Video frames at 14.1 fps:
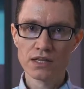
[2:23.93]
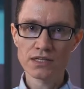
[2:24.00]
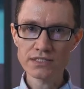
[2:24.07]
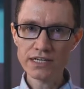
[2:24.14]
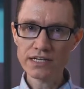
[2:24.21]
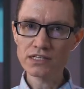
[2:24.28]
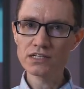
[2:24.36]

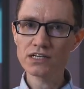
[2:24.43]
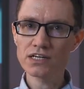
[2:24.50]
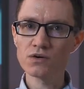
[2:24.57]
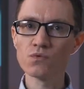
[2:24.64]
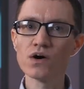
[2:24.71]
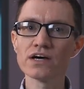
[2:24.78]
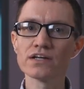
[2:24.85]
Let's take a look
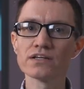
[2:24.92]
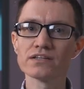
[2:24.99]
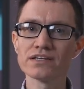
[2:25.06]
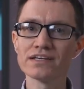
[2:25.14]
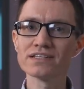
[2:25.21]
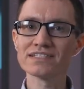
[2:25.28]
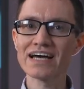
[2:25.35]
at what
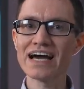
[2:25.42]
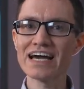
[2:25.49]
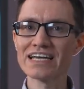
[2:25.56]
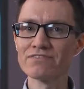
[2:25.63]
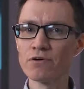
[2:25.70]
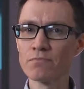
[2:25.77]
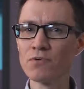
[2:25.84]
the
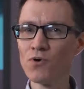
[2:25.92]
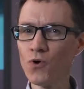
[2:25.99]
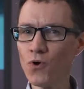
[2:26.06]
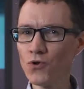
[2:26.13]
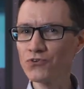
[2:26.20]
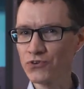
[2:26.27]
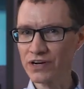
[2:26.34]
inside of a
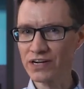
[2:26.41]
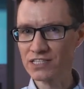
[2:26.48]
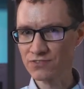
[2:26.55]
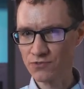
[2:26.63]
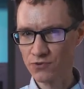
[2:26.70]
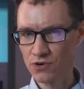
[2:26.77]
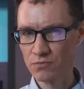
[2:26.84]
pole
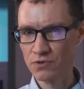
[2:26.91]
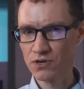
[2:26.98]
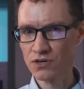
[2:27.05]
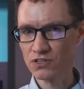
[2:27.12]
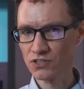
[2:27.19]
transformer